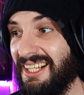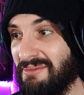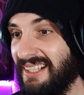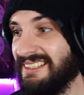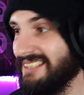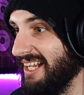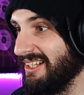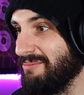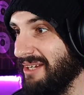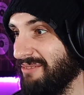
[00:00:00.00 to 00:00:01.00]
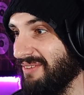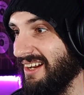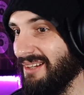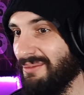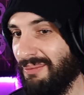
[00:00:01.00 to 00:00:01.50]
exactly, my
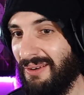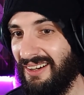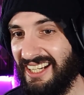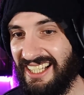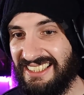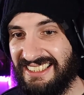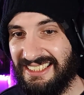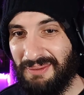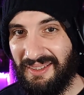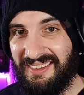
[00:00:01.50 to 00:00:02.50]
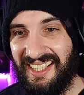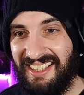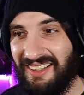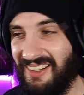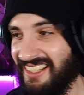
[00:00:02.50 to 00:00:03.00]
friend? What is this? What
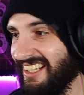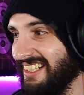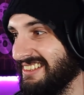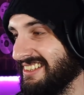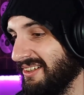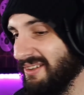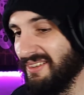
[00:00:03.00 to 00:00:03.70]
TikTok is? Oh